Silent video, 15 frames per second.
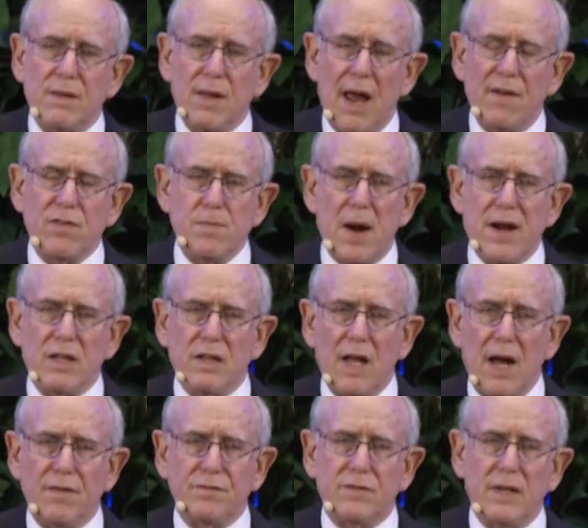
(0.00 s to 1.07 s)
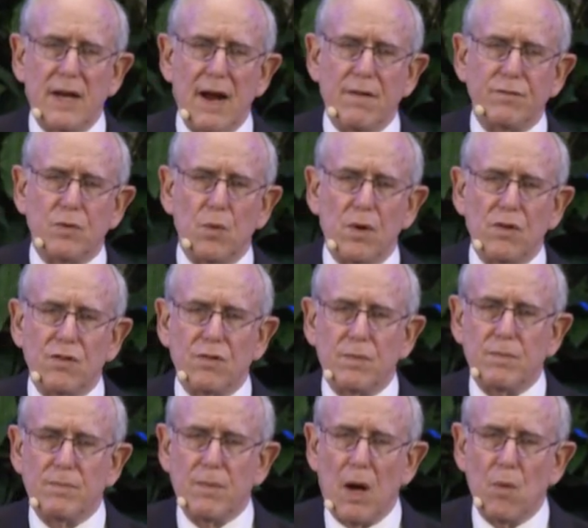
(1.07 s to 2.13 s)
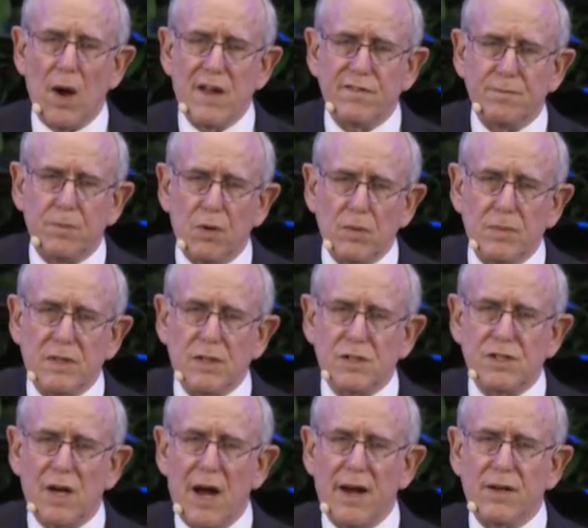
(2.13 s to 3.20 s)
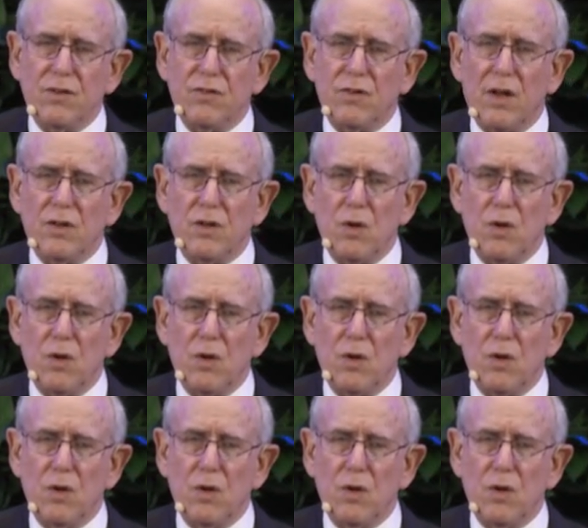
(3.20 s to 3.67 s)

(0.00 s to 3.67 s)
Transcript: everybody left, and afterwards, my wife pulled me aside and said,